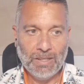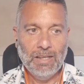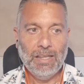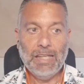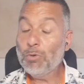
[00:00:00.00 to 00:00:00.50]

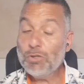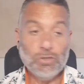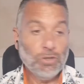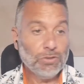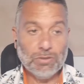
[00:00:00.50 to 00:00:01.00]
It was
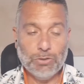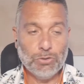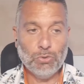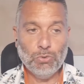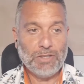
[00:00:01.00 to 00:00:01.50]
not
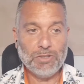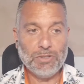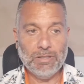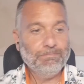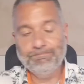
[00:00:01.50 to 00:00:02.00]
to actually